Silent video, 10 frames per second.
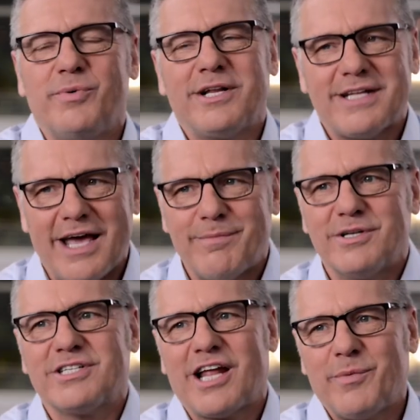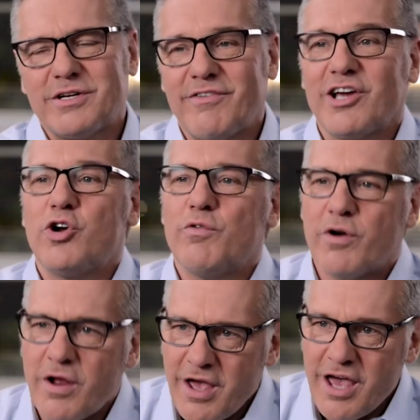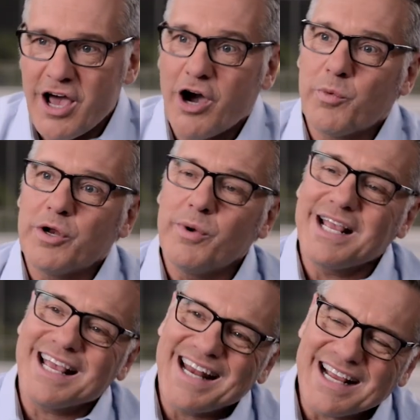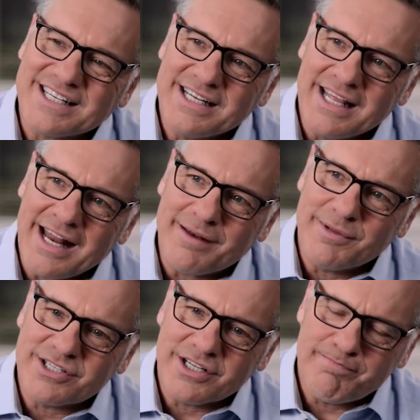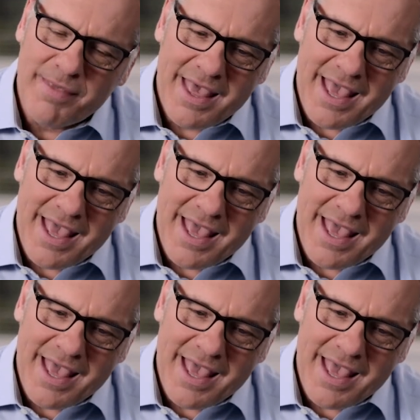She went to Edmonton, I went to Vancouver. Uh, we reconnected in Edmonton,